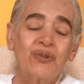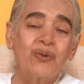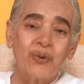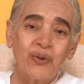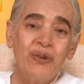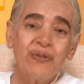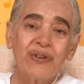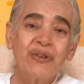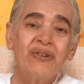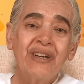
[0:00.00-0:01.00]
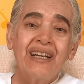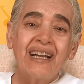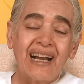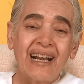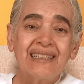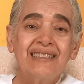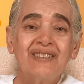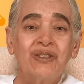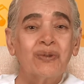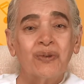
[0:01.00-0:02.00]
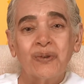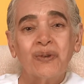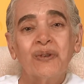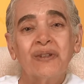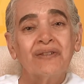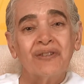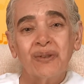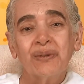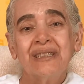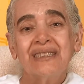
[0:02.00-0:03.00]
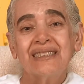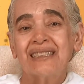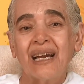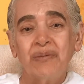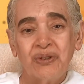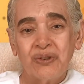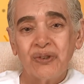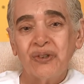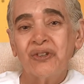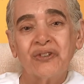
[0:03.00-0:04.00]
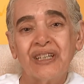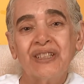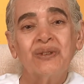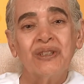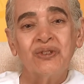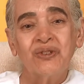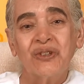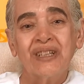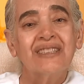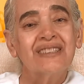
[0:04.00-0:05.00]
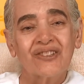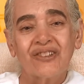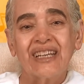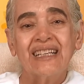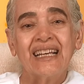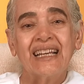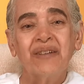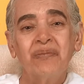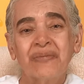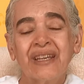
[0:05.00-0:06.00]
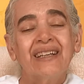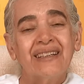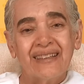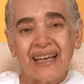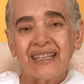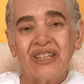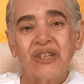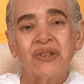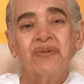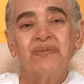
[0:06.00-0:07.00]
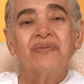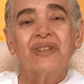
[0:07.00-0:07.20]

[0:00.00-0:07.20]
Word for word: to all of you and to all the viewers. I'm sure you're going to enjoy this greatly. Thank you.